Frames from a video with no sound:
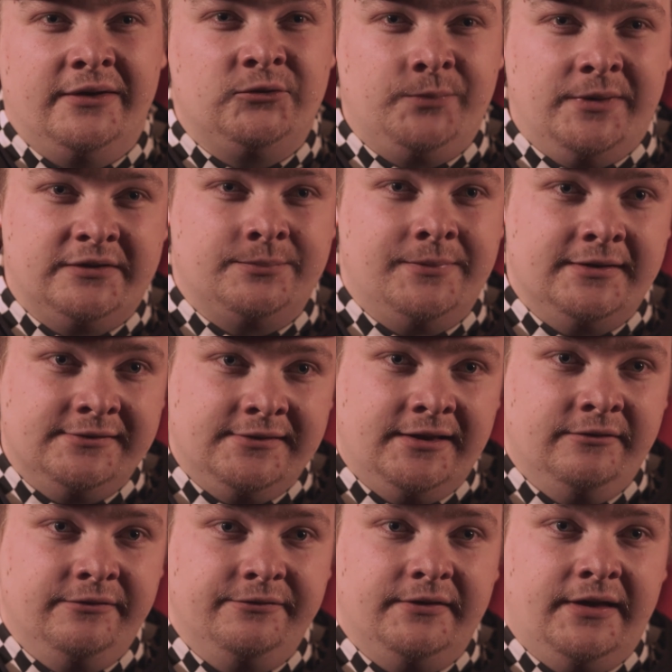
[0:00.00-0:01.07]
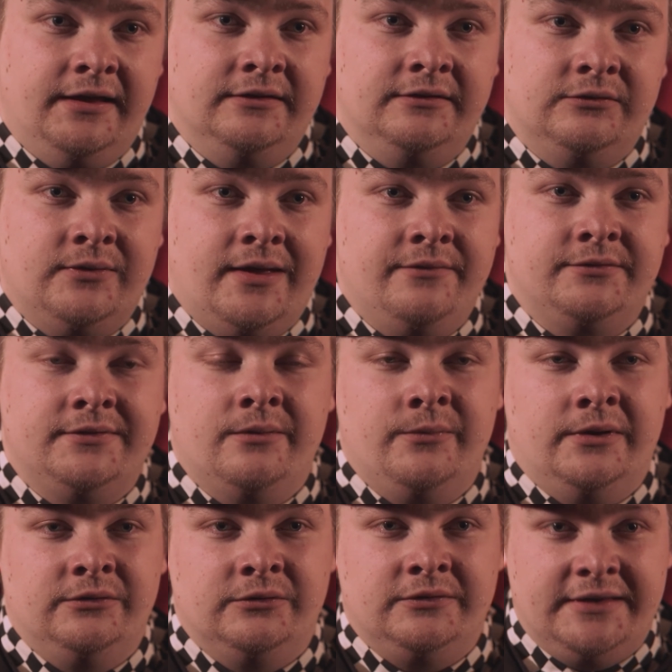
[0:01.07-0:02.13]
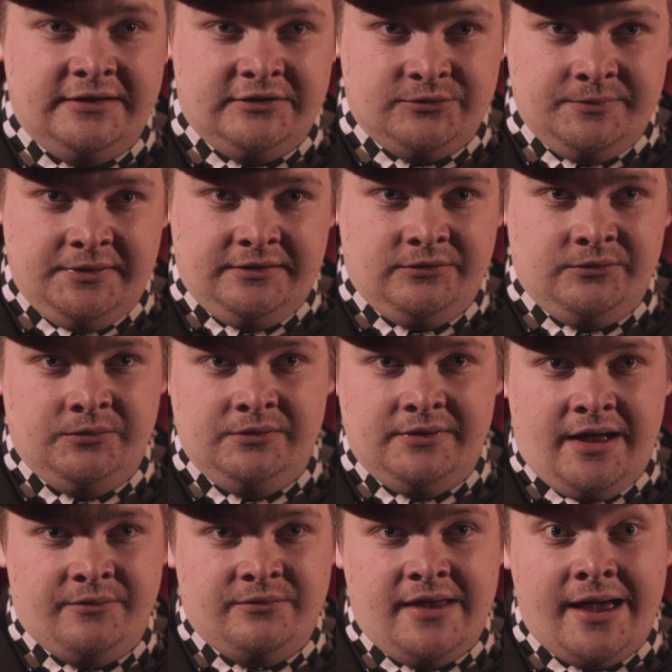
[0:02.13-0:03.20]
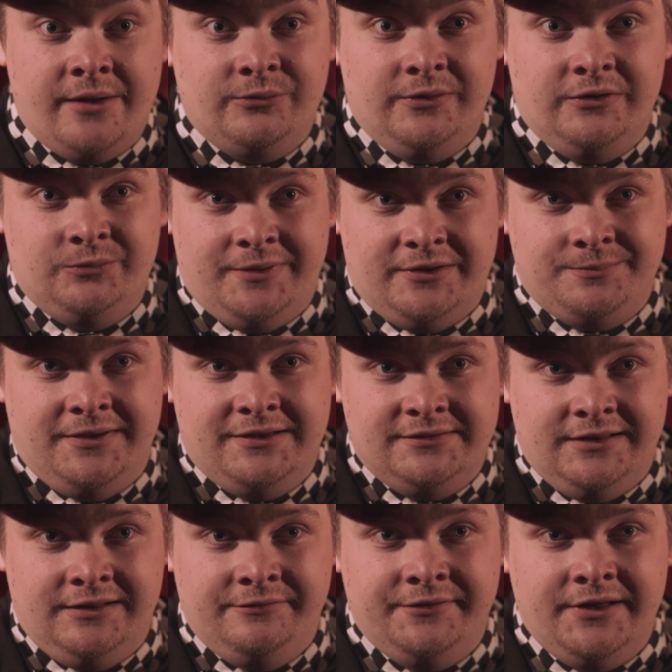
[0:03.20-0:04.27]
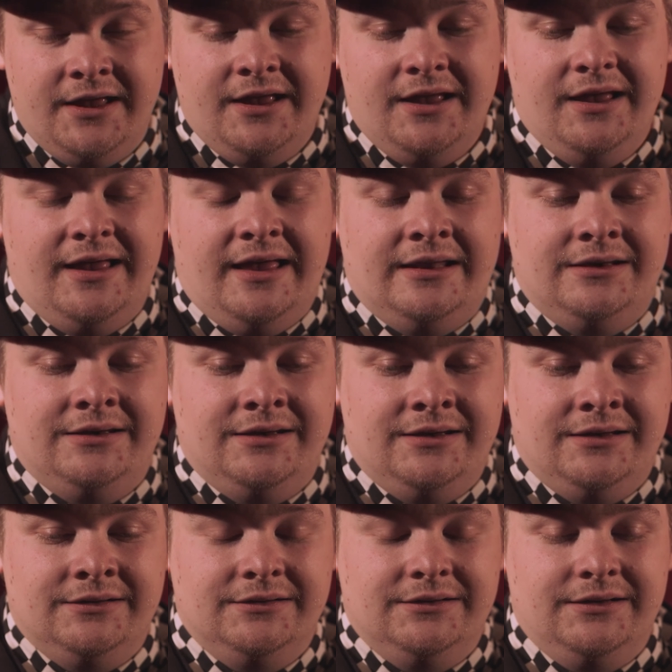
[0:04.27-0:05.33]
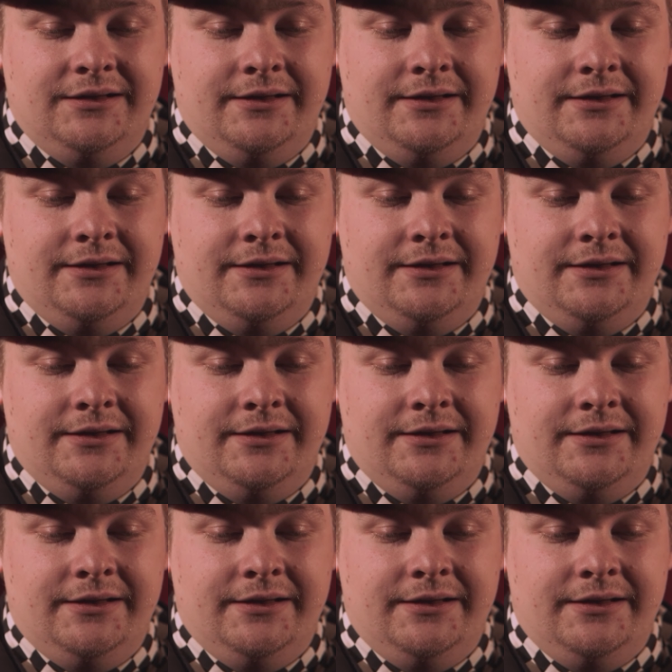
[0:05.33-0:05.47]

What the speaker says: express myself and to have someone to teach me to how to express myself. And